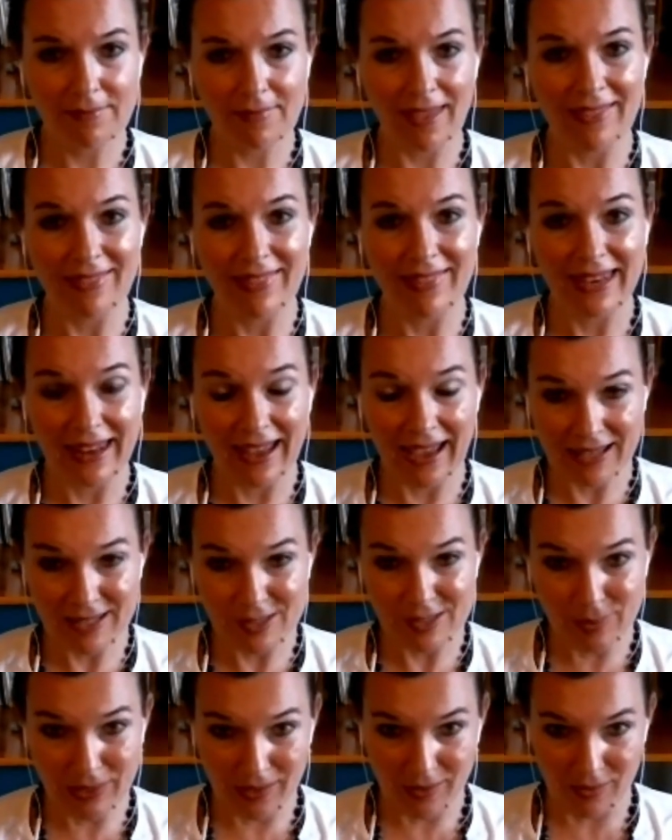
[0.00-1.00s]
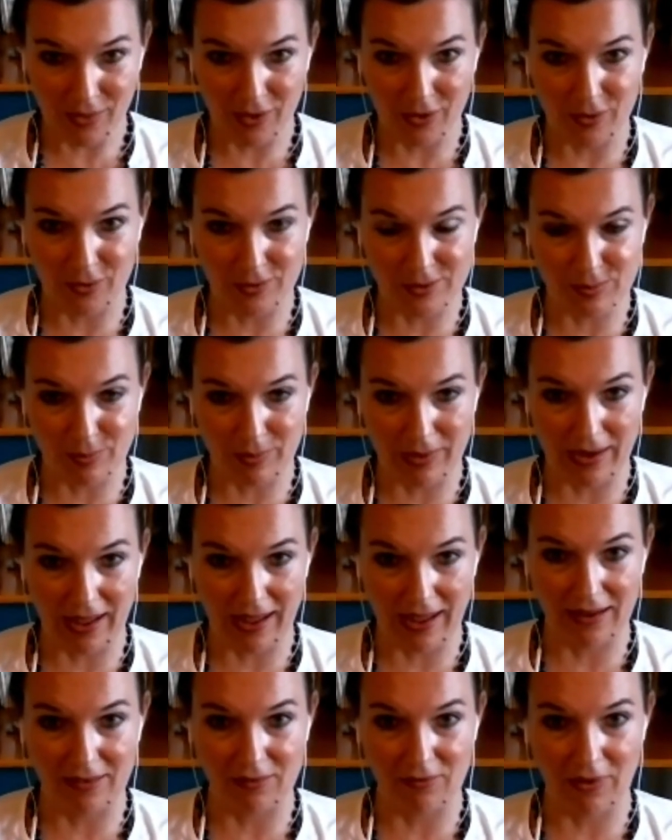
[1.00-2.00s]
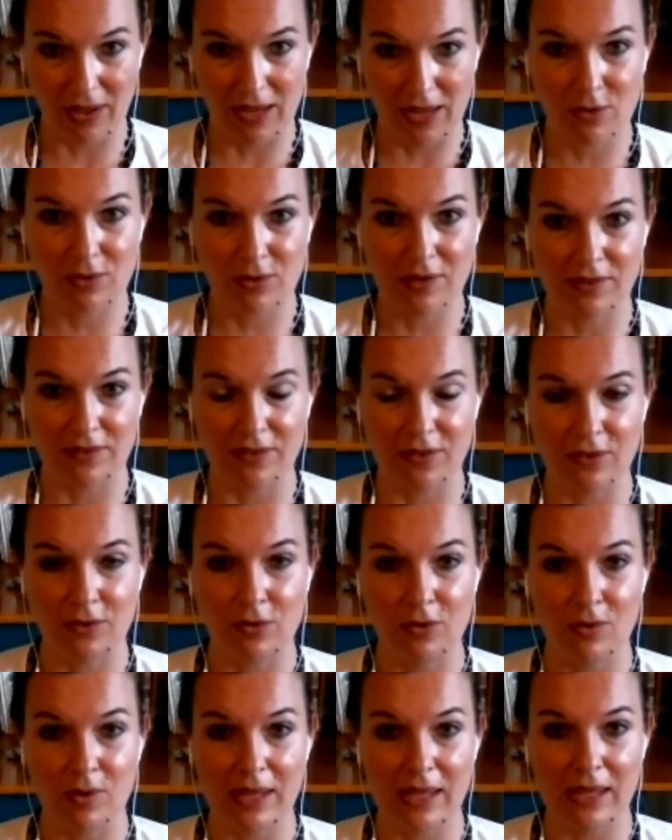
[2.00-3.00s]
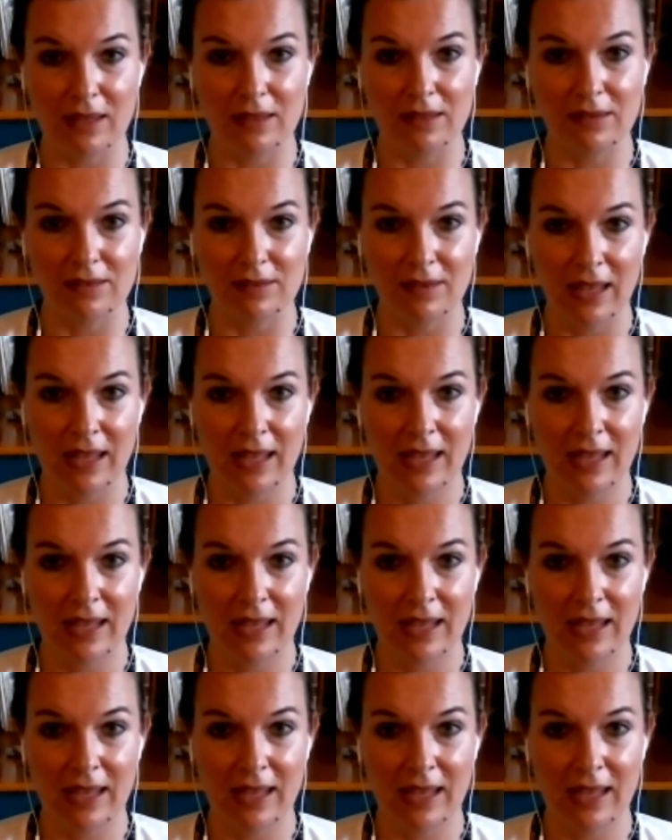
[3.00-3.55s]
And then as we close, what I invite you to do is